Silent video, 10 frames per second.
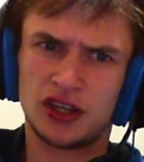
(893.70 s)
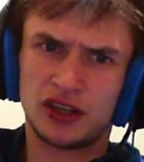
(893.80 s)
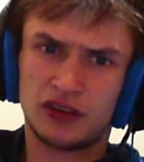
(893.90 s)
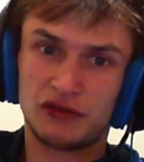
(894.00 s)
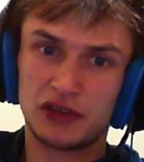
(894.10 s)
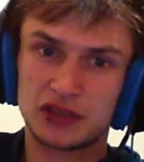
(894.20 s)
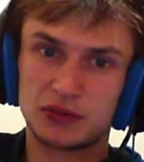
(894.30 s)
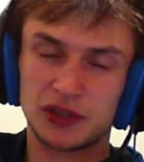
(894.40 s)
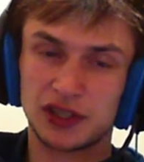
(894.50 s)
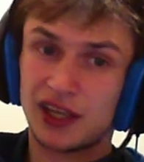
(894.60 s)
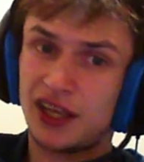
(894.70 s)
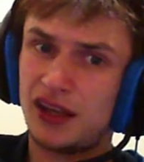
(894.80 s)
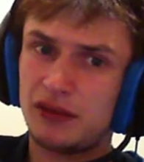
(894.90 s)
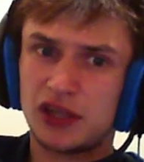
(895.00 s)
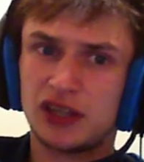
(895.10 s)
Facebook,
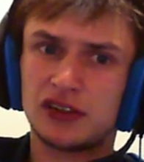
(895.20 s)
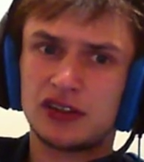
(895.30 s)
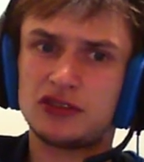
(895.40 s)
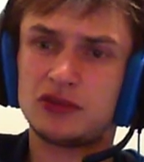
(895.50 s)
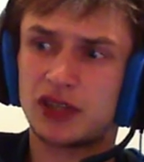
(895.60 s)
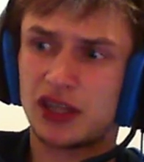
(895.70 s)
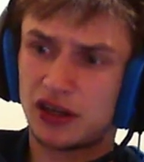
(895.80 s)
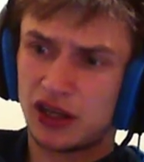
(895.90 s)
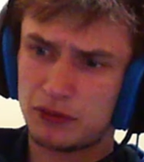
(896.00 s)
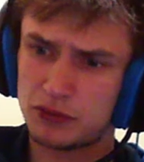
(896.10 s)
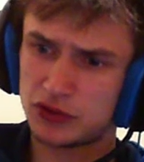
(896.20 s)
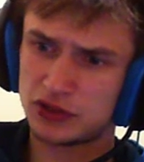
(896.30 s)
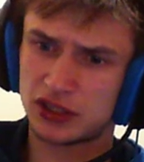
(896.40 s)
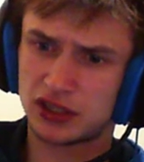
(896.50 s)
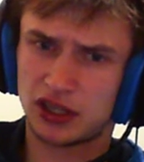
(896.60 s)
and my other YouTube account. I haven't
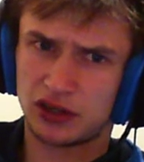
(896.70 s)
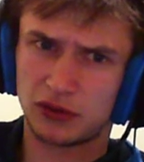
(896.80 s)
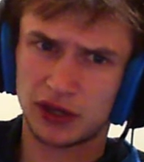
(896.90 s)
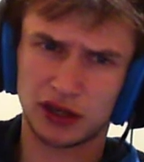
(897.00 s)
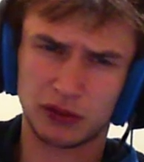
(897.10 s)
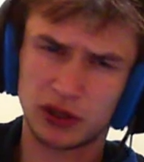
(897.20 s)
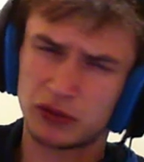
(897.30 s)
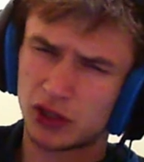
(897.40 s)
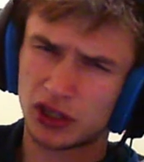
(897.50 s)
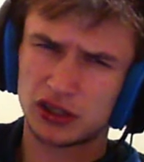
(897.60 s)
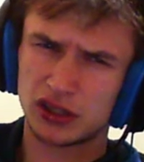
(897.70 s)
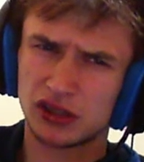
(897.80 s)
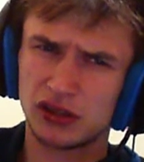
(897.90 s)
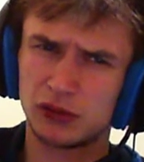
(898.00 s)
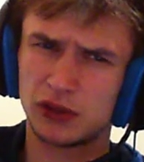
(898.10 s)
posted on that in a while, but we're going to talk a
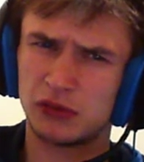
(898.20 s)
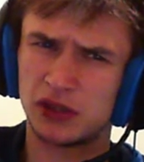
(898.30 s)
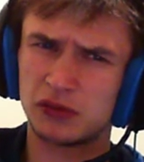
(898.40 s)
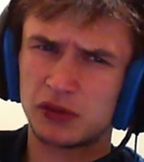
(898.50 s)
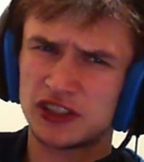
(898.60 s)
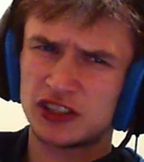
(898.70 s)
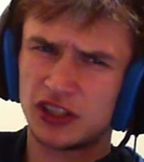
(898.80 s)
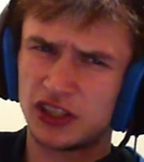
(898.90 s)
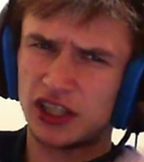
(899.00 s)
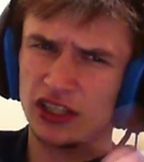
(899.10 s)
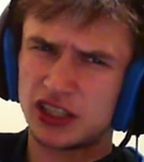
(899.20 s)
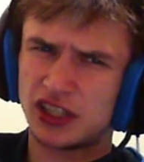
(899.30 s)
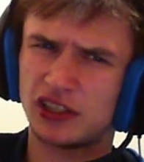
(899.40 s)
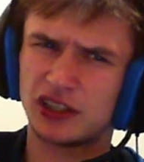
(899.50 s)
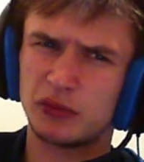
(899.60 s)
little bit about depression on that
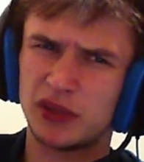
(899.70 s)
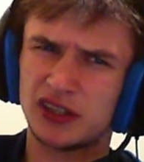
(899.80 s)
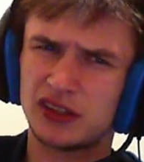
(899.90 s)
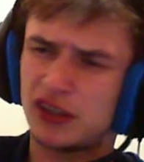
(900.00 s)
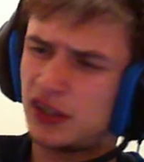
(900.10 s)
channel in a bit.